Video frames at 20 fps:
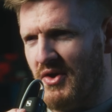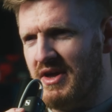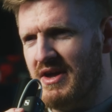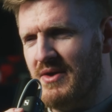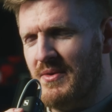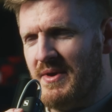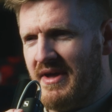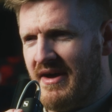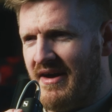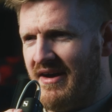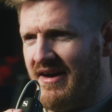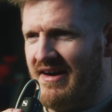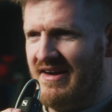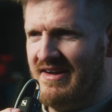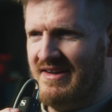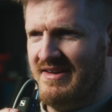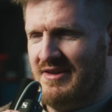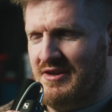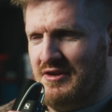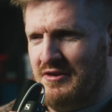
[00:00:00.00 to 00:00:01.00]
here we are,
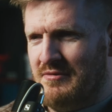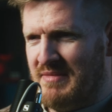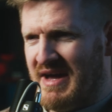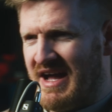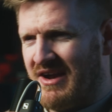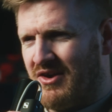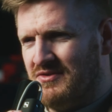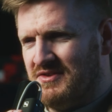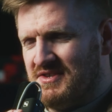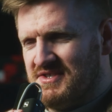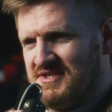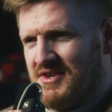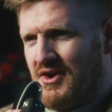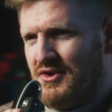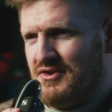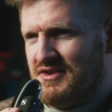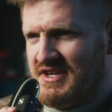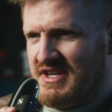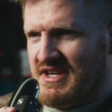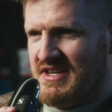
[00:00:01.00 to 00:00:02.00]
back on the
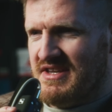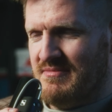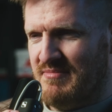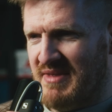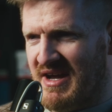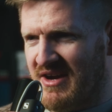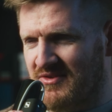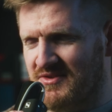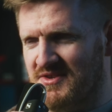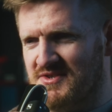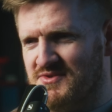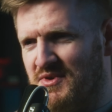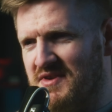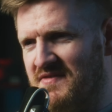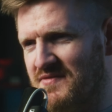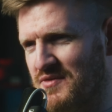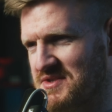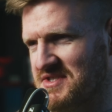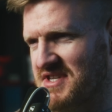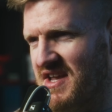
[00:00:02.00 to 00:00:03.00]
Sony, back on the
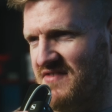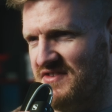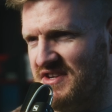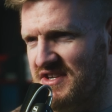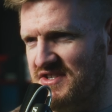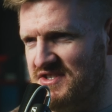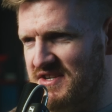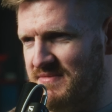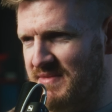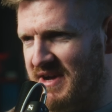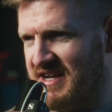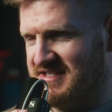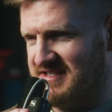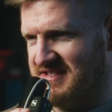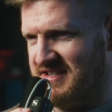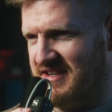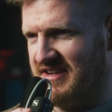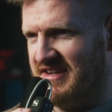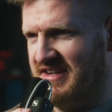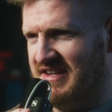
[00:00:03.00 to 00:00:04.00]
2470 G
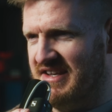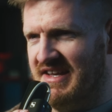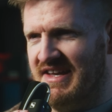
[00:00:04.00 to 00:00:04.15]
Master.